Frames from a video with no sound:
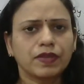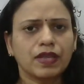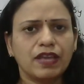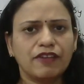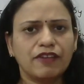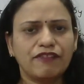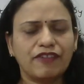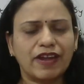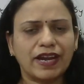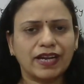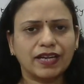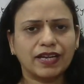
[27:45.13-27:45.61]

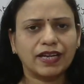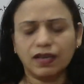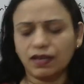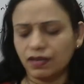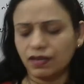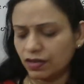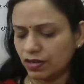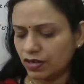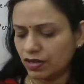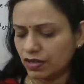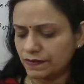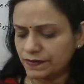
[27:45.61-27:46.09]

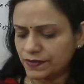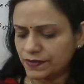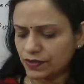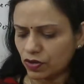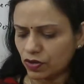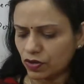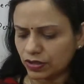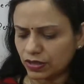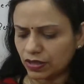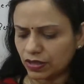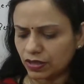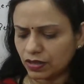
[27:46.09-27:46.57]
effector nerves
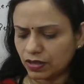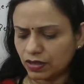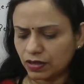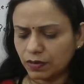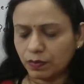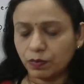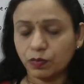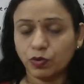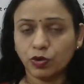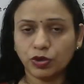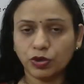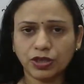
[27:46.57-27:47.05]
or
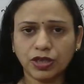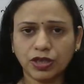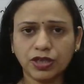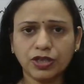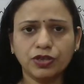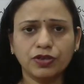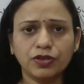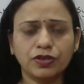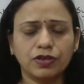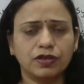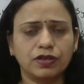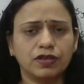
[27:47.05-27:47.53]
the motor
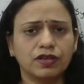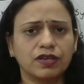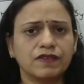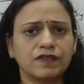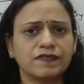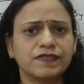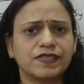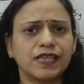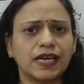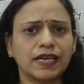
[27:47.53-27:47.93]
nerves